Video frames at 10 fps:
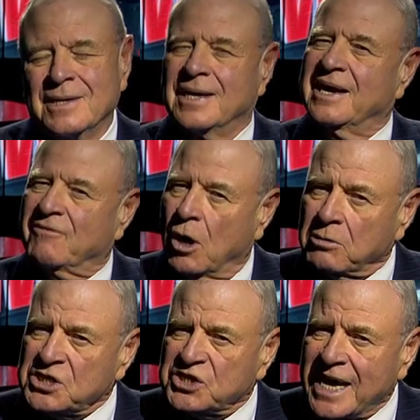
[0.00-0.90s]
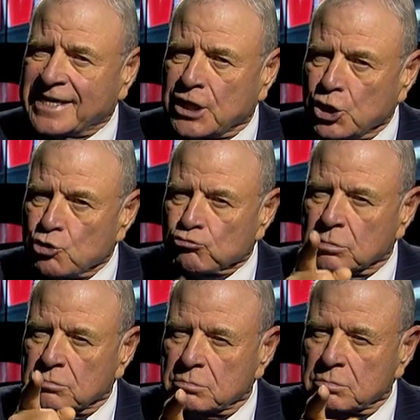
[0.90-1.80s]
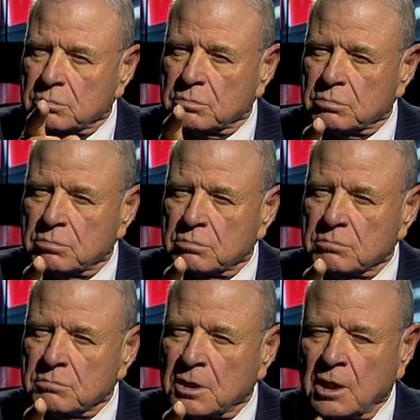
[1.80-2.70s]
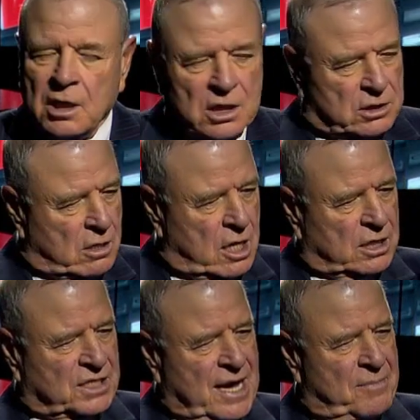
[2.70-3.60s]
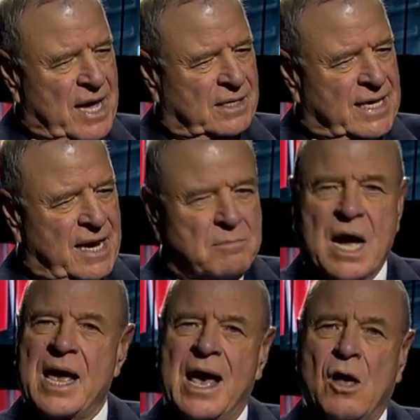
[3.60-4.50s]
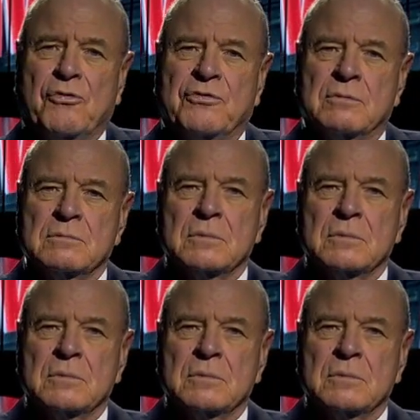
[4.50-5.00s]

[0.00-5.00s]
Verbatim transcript: And I've always said to you, as long as I maintain my health